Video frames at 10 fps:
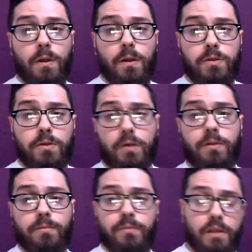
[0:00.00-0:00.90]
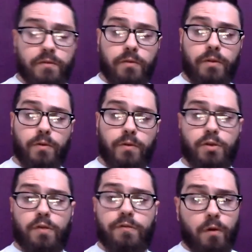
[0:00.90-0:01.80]
took them, even though they were
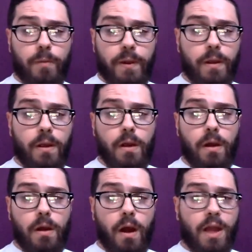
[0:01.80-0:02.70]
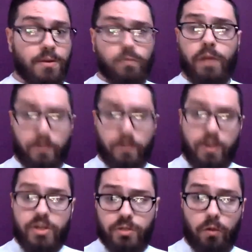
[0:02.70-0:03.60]
reserved for me, and like
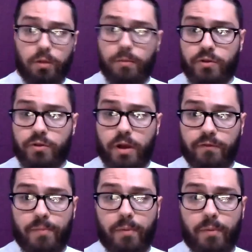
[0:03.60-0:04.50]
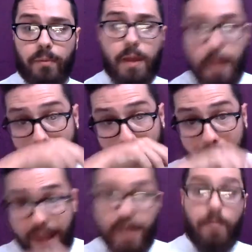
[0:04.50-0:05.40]
resold them and tried to flip them.
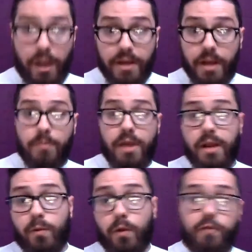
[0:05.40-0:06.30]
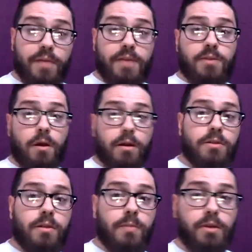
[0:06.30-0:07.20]
I did end up getting one from that Target,
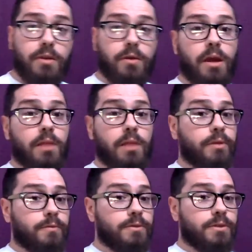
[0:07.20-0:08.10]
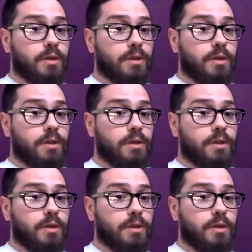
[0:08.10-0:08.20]
so they made good on it. But it was